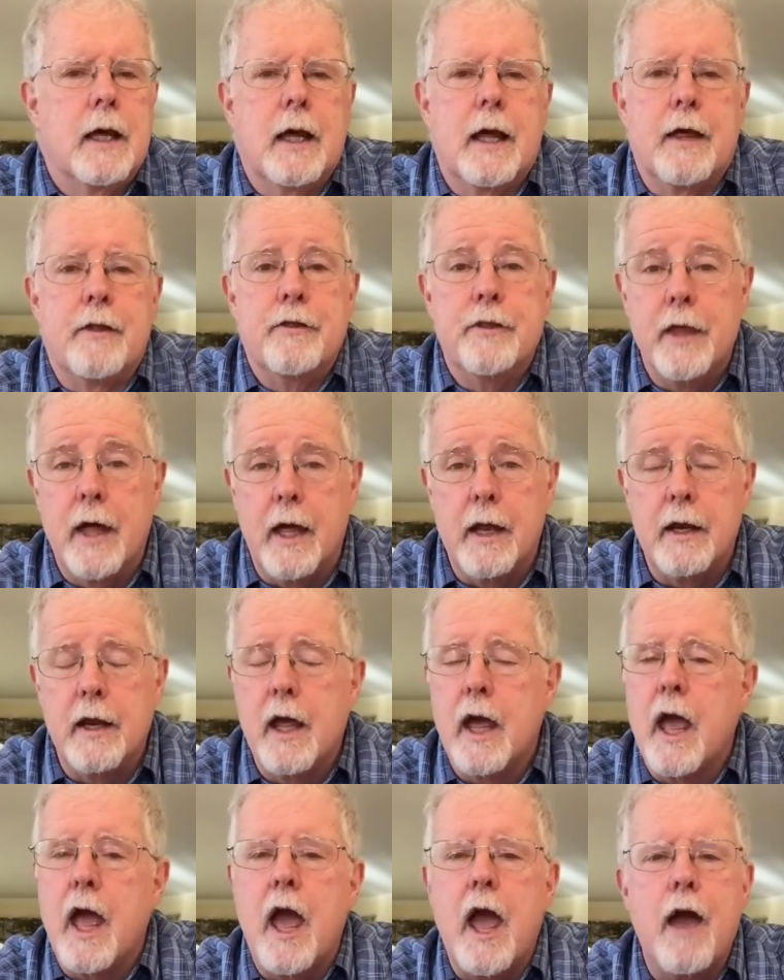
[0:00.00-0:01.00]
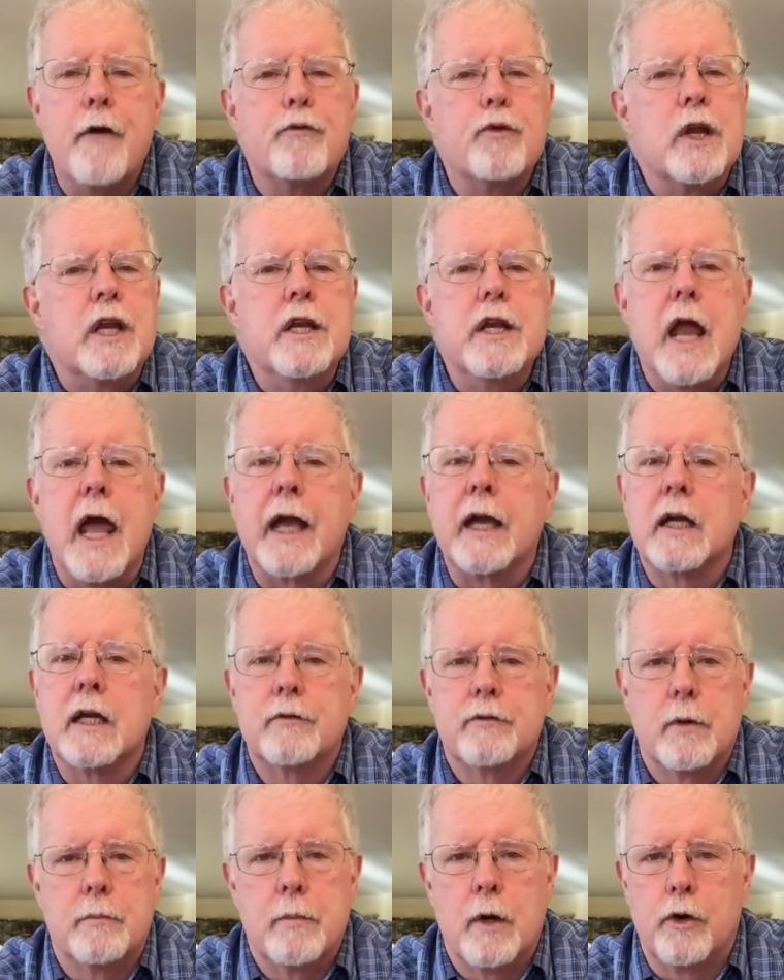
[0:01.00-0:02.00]
And then every
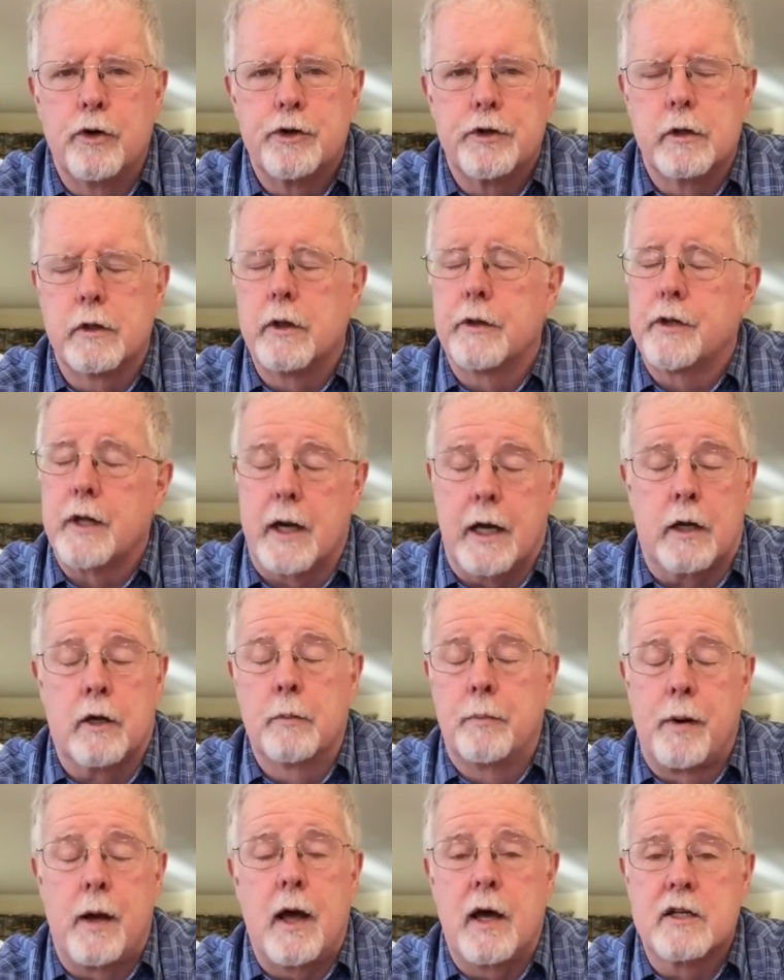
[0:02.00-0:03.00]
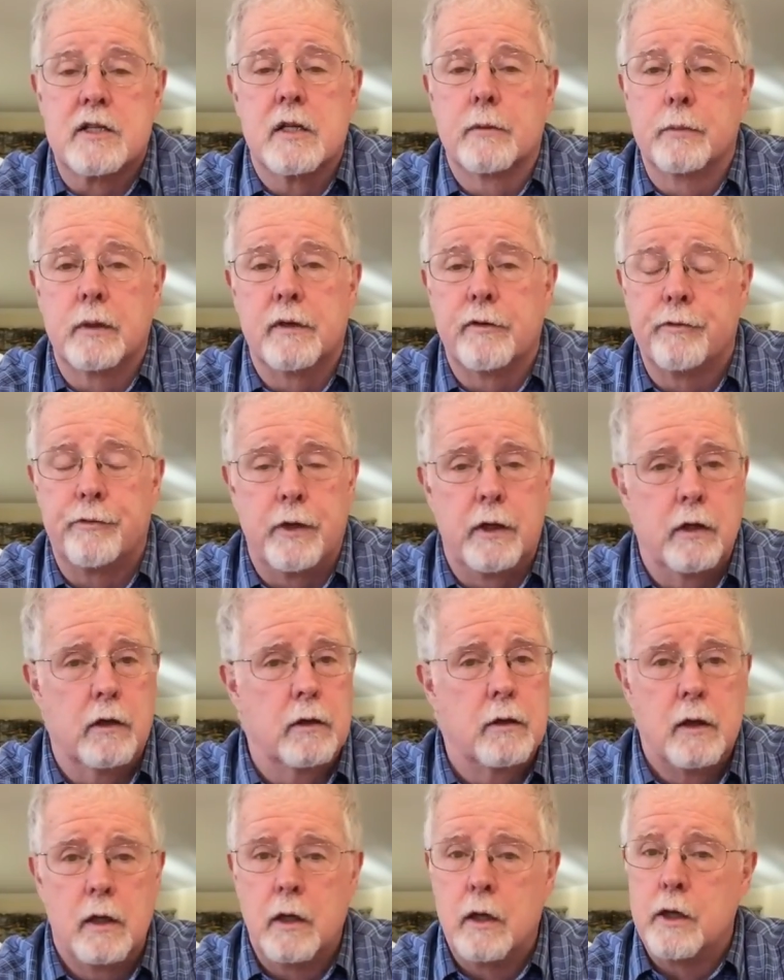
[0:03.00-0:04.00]
negative emotion that I could possibly
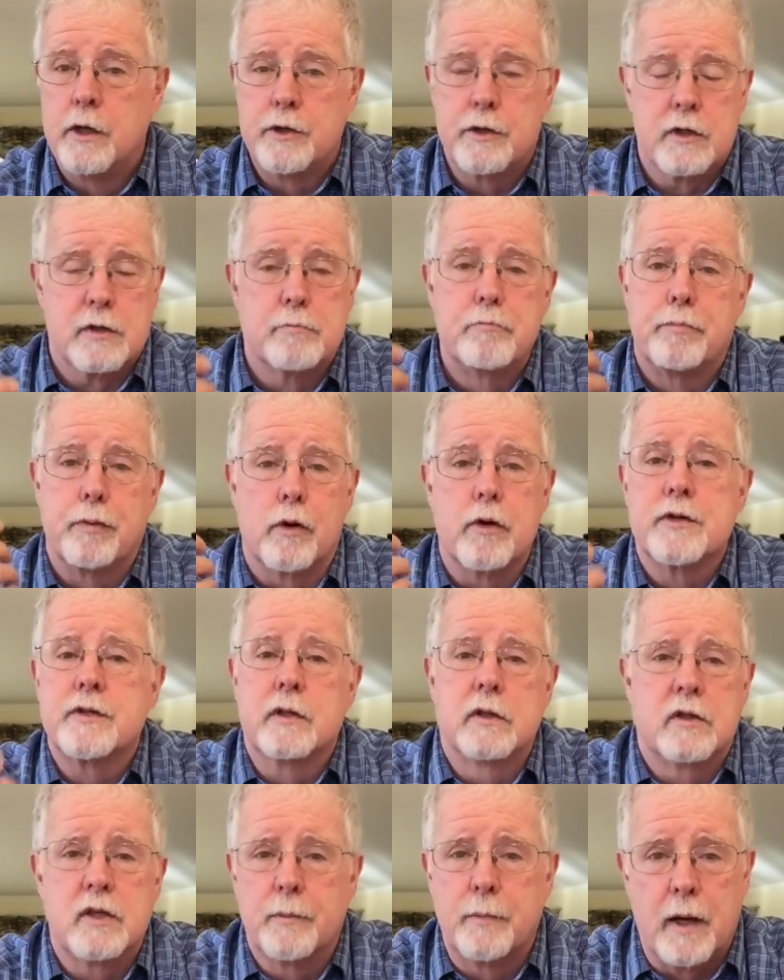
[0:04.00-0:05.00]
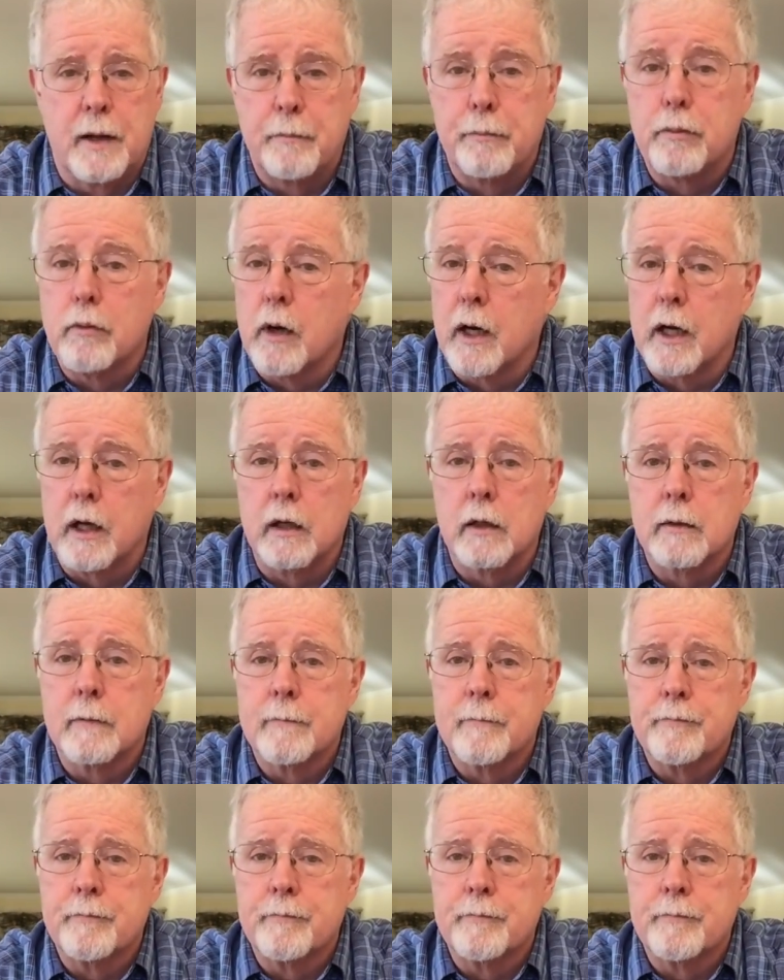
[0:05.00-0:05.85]
feel just burst into my brain.